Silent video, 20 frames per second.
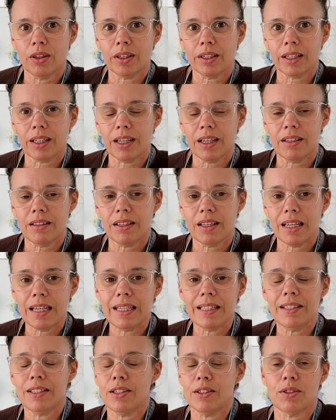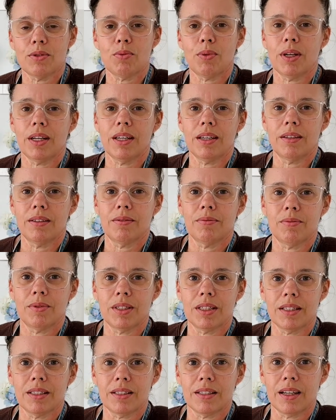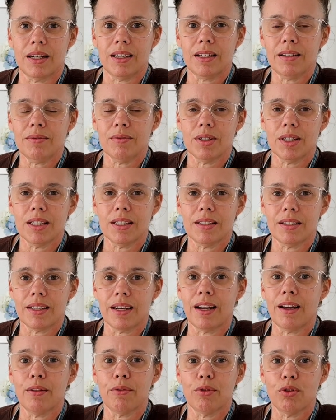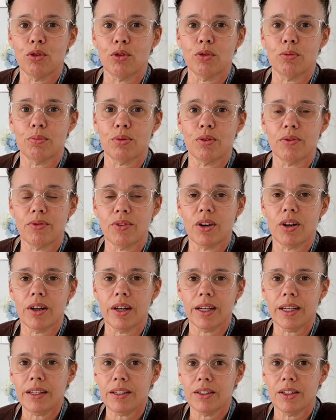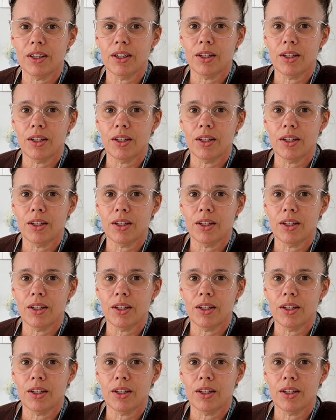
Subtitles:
Okay, the easiest way to start is to have her provide,